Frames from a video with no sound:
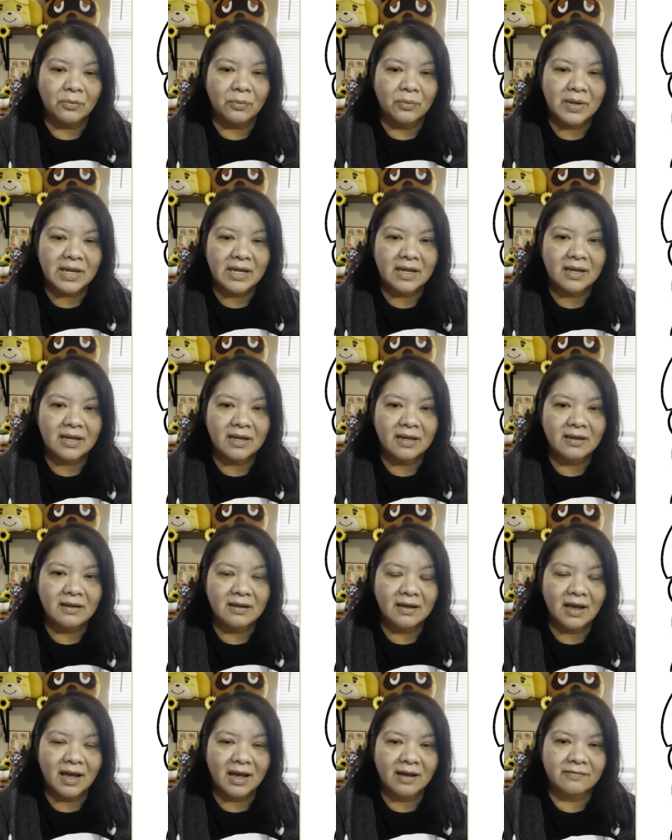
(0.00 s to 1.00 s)
we
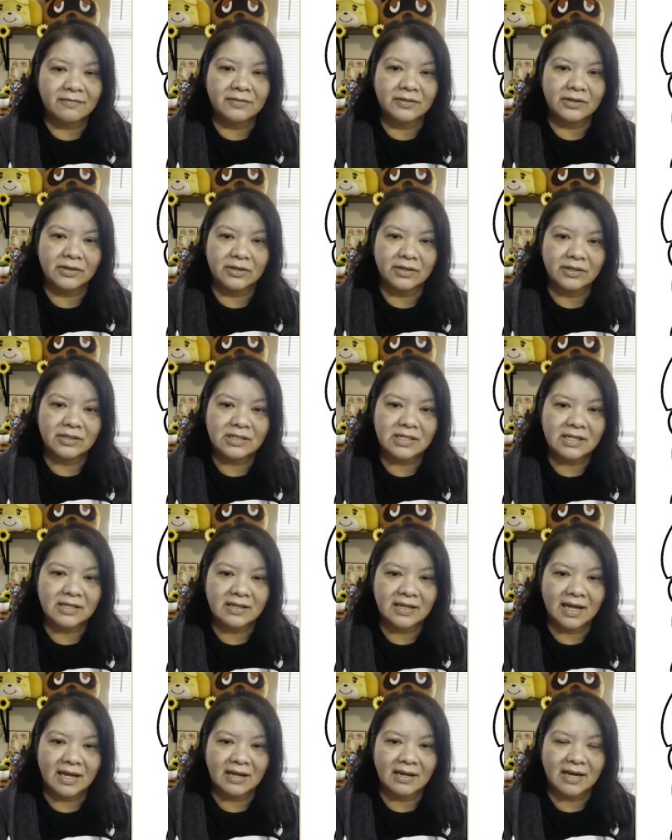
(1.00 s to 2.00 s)
have learned
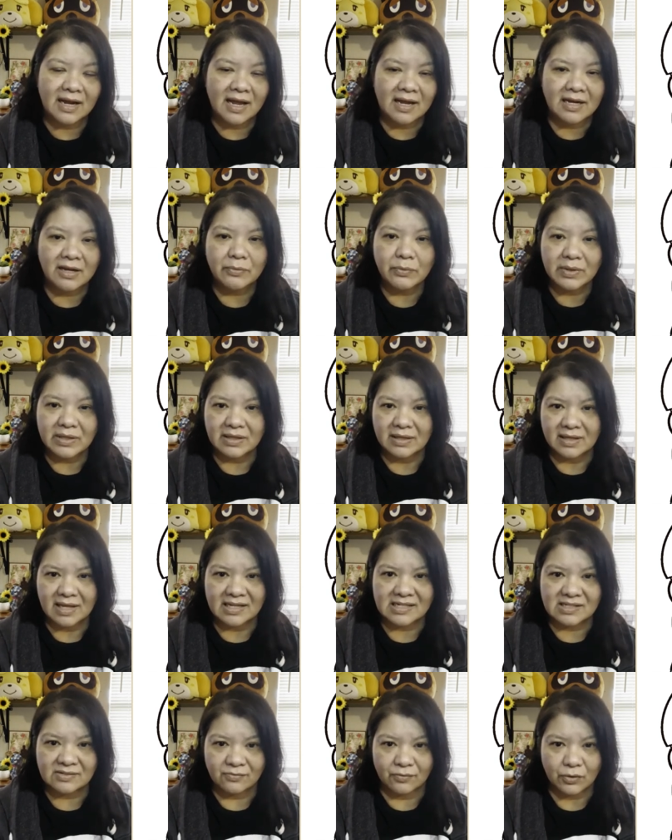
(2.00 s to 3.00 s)
that anyone
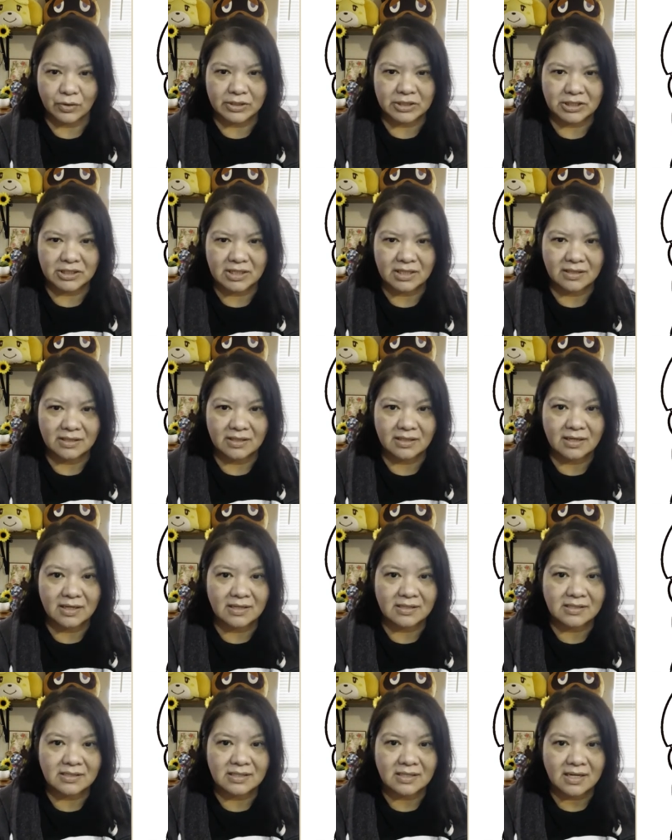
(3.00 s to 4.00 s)
less fortunate than
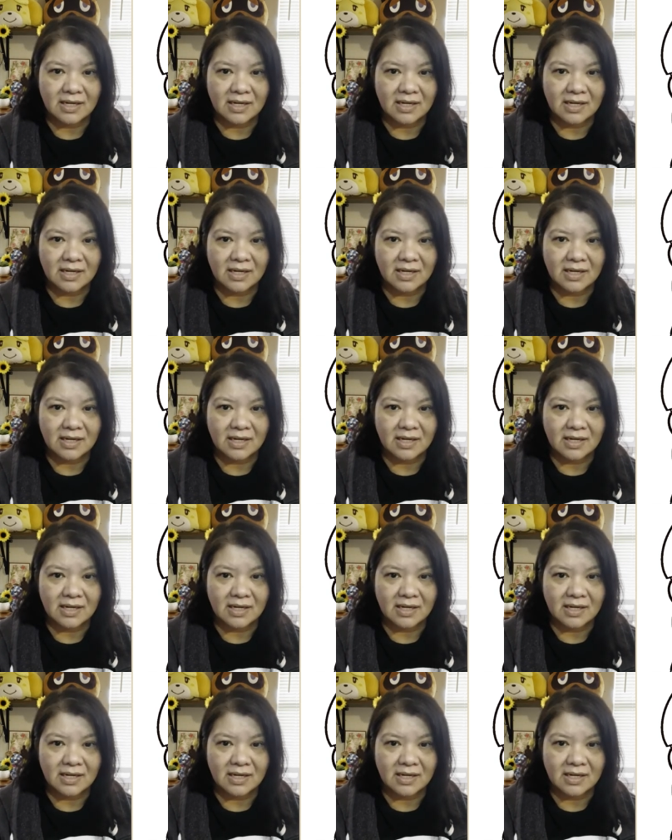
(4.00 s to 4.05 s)
us